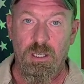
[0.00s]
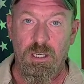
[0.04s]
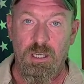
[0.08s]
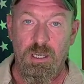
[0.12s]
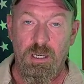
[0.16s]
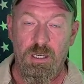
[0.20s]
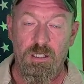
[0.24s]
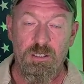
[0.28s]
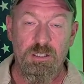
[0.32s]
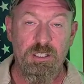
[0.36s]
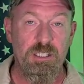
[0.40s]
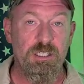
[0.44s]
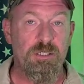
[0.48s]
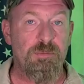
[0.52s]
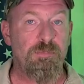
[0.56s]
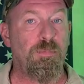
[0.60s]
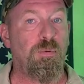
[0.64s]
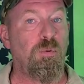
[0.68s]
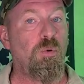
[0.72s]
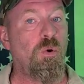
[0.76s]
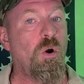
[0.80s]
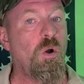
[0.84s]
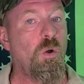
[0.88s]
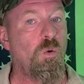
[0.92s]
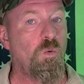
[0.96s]
at least
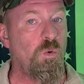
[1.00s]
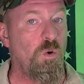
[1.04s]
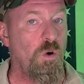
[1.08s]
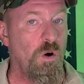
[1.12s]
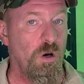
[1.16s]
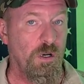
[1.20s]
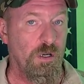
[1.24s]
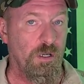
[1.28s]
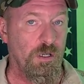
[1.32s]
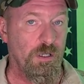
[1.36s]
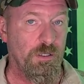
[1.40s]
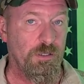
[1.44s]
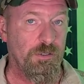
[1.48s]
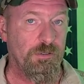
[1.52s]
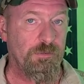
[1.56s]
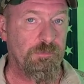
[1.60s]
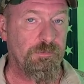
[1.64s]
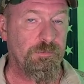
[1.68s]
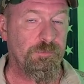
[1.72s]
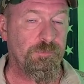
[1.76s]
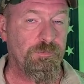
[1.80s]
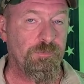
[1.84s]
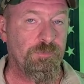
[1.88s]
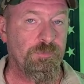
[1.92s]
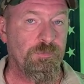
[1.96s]
boil water.
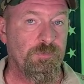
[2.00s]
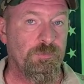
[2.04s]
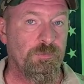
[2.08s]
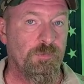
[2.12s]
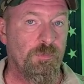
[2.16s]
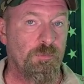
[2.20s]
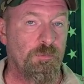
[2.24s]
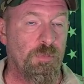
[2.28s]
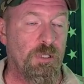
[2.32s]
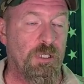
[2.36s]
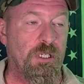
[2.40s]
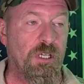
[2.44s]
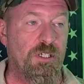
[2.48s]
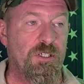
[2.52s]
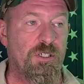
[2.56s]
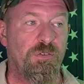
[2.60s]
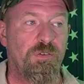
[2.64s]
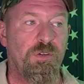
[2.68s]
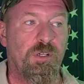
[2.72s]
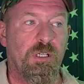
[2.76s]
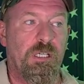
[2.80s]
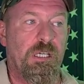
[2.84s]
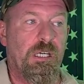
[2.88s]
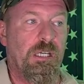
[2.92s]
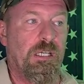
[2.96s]
Because if
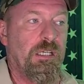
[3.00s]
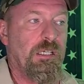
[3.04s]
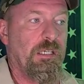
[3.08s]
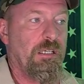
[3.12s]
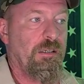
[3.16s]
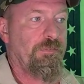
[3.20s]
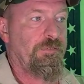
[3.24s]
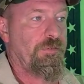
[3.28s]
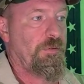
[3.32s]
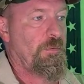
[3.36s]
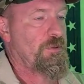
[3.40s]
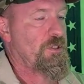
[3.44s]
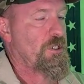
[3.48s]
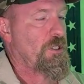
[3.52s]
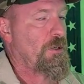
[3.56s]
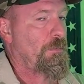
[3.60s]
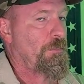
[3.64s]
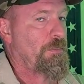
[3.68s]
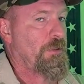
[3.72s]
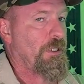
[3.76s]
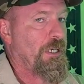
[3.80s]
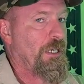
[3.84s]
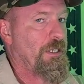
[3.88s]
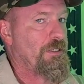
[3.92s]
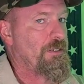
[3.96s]
you're getting it from
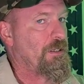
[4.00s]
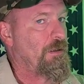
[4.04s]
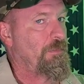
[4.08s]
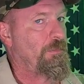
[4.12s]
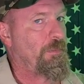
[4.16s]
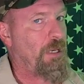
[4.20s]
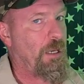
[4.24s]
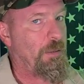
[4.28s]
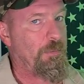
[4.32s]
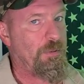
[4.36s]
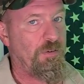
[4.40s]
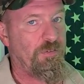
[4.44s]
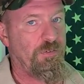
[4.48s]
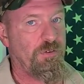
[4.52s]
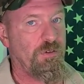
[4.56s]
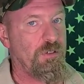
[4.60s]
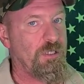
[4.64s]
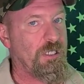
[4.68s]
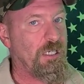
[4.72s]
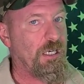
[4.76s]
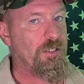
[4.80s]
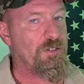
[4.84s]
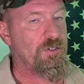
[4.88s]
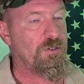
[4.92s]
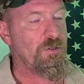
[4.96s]
someplace, and maybe if you're
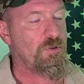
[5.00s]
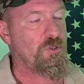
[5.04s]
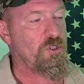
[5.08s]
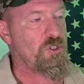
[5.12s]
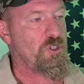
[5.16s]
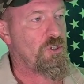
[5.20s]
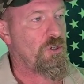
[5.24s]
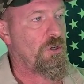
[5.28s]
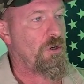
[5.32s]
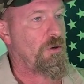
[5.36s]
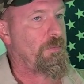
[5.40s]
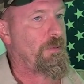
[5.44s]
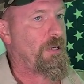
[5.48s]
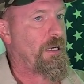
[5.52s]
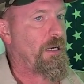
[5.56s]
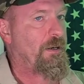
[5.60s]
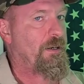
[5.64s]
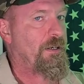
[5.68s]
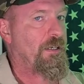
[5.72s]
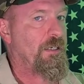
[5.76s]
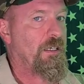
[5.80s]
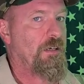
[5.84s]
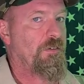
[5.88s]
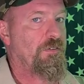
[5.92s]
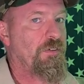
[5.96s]
not so sure about
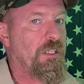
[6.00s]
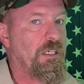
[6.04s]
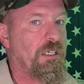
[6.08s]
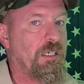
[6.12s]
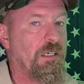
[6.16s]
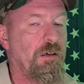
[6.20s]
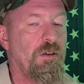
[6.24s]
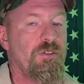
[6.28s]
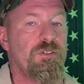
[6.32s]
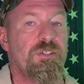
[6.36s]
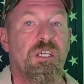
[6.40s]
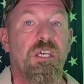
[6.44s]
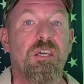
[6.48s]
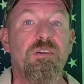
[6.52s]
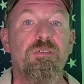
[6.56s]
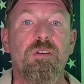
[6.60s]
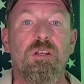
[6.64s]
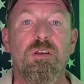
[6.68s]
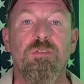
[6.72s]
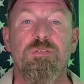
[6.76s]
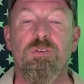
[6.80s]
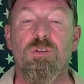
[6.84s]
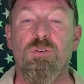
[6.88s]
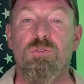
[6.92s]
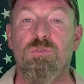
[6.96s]
it and everything else, even
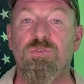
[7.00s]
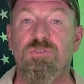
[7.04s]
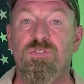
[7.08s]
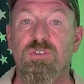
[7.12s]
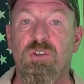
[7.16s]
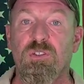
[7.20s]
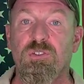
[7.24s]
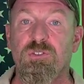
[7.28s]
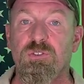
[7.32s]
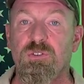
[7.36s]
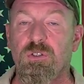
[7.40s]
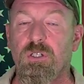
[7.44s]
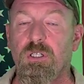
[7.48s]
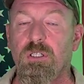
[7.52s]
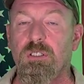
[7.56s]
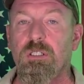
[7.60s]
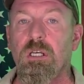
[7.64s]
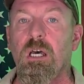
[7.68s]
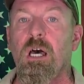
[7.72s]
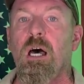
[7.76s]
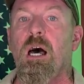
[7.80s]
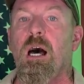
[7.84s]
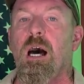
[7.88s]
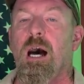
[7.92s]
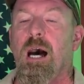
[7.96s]
if you filter it,
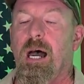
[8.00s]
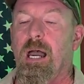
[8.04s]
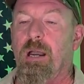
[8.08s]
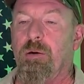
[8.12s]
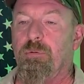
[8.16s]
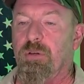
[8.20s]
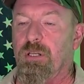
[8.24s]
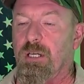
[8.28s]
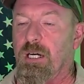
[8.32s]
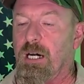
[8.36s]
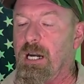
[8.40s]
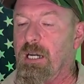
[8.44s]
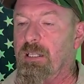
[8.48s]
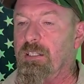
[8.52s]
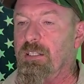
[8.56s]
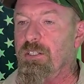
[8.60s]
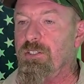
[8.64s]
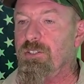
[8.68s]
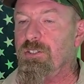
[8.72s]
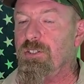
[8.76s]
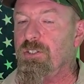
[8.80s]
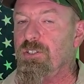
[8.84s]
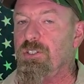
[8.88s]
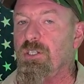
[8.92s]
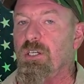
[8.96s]
I would highly
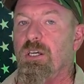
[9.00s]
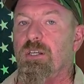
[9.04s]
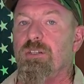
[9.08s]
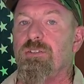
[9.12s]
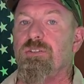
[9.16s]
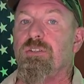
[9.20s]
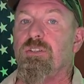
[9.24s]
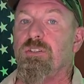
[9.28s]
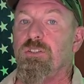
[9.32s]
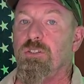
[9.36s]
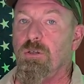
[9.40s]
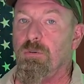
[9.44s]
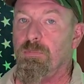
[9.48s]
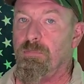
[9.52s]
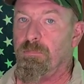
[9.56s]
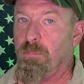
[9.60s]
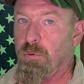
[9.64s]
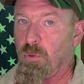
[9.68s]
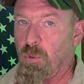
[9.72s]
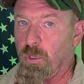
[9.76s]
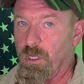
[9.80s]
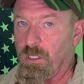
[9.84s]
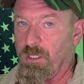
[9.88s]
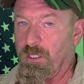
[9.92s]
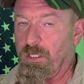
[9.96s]
suggest that you
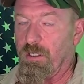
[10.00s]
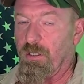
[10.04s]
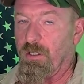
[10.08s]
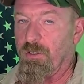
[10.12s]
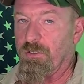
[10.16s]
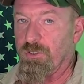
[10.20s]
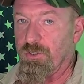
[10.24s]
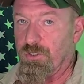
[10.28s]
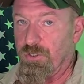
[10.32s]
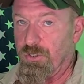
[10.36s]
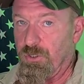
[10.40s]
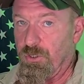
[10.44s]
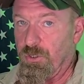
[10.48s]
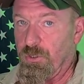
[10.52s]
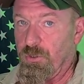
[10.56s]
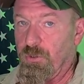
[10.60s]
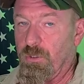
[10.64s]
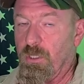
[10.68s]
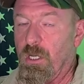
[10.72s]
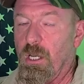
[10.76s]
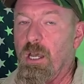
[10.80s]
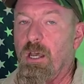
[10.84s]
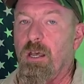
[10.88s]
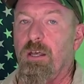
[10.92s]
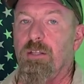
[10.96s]
boil it too
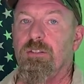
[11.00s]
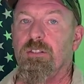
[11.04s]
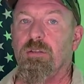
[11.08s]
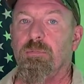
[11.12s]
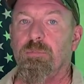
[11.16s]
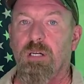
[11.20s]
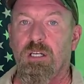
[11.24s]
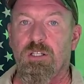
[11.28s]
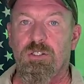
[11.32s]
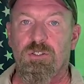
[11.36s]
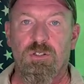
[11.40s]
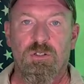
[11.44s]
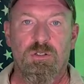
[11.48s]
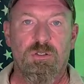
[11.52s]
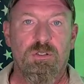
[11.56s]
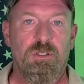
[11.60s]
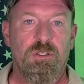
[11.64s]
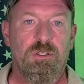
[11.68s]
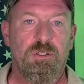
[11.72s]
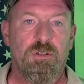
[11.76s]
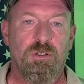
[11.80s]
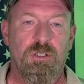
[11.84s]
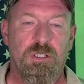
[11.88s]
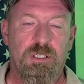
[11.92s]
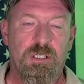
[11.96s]
to make sure that
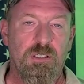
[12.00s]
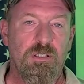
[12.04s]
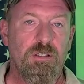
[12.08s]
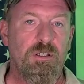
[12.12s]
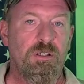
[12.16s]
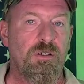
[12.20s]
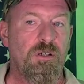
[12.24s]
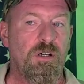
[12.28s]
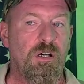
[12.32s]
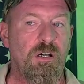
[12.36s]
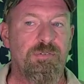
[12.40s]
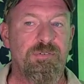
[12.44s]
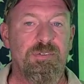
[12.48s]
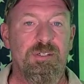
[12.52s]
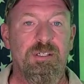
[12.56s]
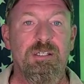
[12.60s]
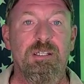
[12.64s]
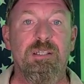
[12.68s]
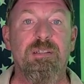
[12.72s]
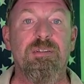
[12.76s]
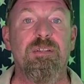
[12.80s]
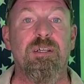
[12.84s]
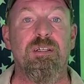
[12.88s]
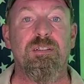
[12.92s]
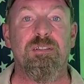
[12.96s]
you're killing off
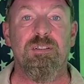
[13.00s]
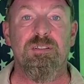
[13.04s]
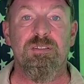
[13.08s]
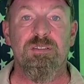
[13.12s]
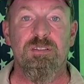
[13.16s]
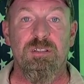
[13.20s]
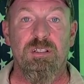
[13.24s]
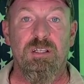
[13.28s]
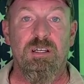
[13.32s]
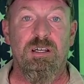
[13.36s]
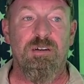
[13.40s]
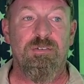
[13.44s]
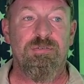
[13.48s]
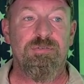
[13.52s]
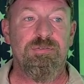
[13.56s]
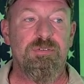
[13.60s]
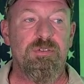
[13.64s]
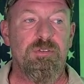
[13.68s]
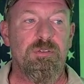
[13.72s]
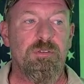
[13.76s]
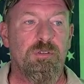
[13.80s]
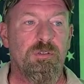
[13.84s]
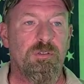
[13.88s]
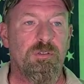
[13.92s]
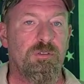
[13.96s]
anything that's left
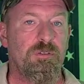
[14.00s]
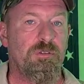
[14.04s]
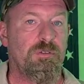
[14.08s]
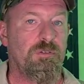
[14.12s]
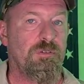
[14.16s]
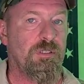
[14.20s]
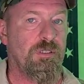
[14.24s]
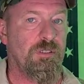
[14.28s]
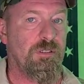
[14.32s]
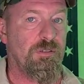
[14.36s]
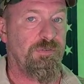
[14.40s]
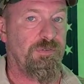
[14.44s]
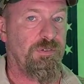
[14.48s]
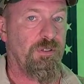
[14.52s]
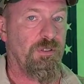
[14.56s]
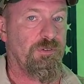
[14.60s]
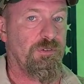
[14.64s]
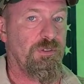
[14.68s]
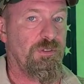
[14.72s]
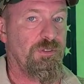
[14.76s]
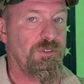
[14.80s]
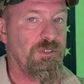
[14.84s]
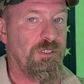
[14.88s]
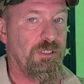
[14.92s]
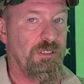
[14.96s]
that the
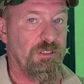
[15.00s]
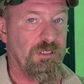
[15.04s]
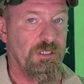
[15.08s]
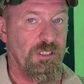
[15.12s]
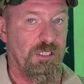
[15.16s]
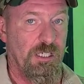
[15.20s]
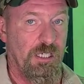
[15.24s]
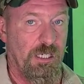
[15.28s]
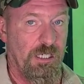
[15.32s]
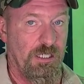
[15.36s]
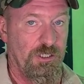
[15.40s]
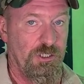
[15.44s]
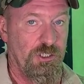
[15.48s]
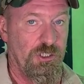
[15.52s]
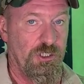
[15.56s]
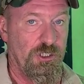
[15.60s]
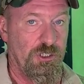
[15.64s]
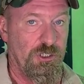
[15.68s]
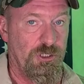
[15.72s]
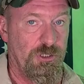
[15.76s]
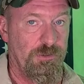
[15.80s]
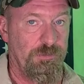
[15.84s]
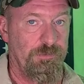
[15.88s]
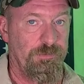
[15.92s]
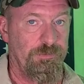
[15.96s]
filters didn't
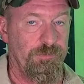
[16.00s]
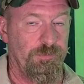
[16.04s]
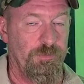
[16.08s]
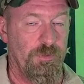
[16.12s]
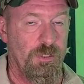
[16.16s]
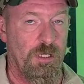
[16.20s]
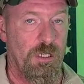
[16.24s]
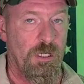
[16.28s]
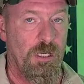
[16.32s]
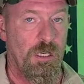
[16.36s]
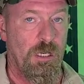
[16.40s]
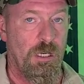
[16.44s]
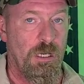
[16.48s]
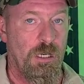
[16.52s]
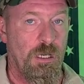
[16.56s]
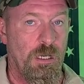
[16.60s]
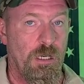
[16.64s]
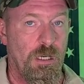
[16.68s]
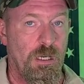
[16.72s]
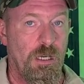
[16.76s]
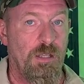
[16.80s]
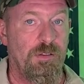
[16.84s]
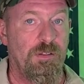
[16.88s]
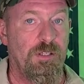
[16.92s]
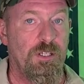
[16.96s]
catch.
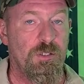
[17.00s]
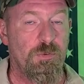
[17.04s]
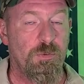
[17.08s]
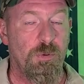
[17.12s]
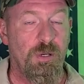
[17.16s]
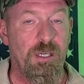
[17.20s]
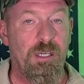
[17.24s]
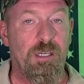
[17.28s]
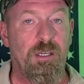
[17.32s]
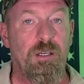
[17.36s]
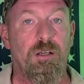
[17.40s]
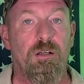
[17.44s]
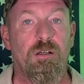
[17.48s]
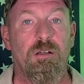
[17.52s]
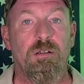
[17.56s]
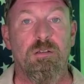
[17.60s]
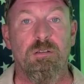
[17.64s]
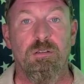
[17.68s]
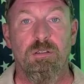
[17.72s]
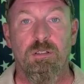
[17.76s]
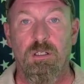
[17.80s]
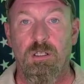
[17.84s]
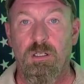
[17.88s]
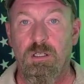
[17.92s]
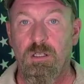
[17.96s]
And this way here,
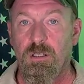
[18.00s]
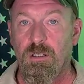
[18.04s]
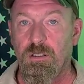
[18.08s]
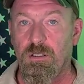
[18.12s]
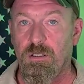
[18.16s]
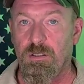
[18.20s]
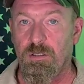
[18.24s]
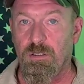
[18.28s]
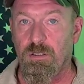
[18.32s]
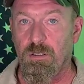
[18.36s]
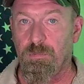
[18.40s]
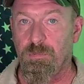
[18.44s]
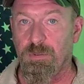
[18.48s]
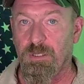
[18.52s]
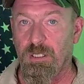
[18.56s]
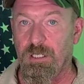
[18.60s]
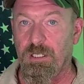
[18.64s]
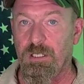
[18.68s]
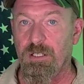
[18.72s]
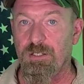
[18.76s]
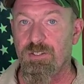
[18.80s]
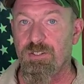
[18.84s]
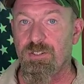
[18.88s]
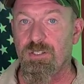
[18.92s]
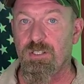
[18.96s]
you're playing
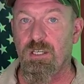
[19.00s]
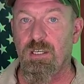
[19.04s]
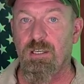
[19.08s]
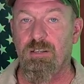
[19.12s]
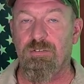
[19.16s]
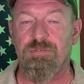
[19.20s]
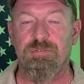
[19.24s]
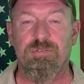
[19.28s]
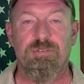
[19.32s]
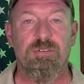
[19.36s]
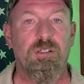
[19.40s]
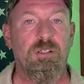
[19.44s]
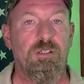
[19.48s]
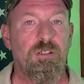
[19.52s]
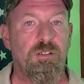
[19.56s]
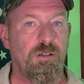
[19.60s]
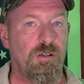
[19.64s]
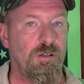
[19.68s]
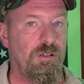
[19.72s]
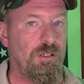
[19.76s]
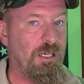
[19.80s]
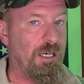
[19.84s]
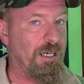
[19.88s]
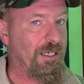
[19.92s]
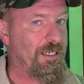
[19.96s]
it safe,
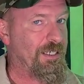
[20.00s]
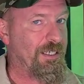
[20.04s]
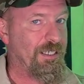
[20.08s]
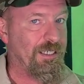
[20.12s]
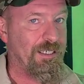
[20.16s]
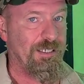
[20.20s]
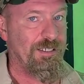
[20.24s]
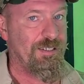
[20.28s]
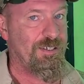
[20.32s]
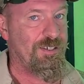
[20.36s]
you're not going to get